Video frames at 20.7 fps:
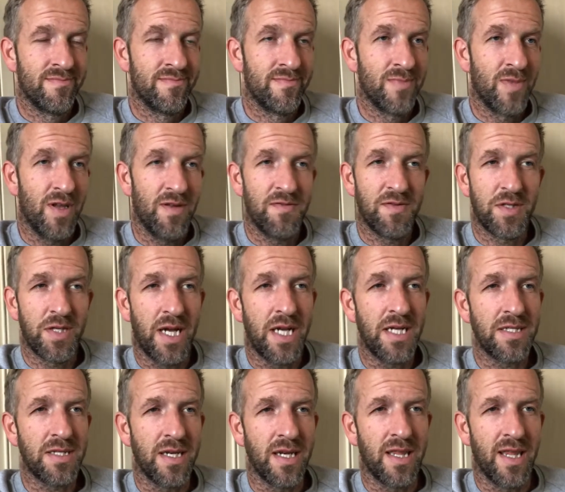Loft's
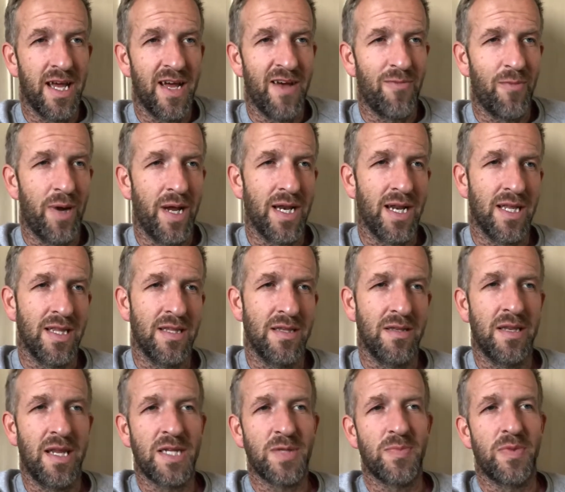chasing in the halfway line and
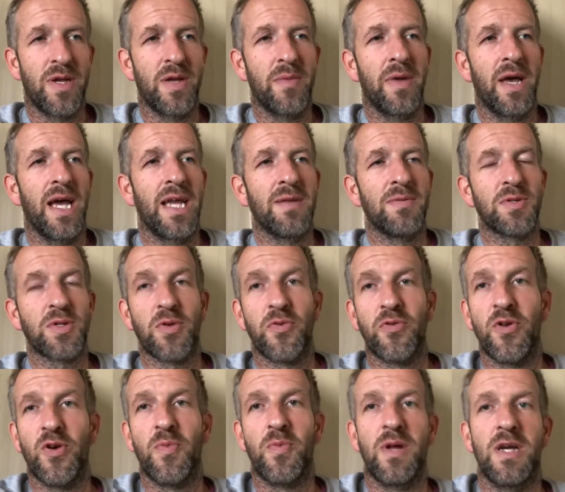the next player behind him,
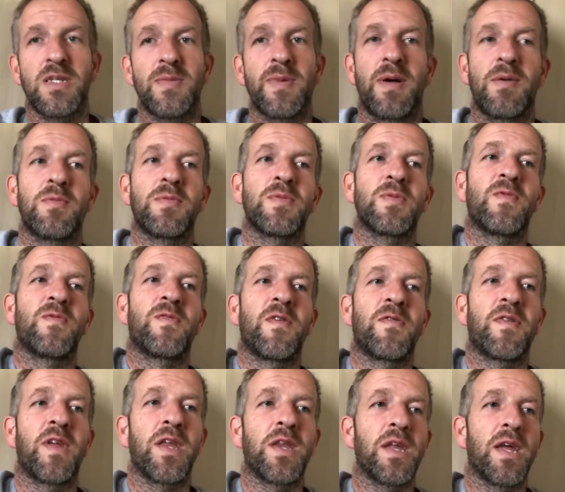Scunthorpe plays about
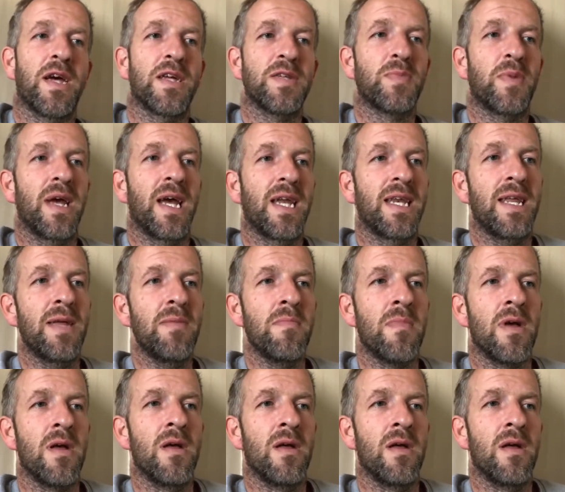15 yards behind him.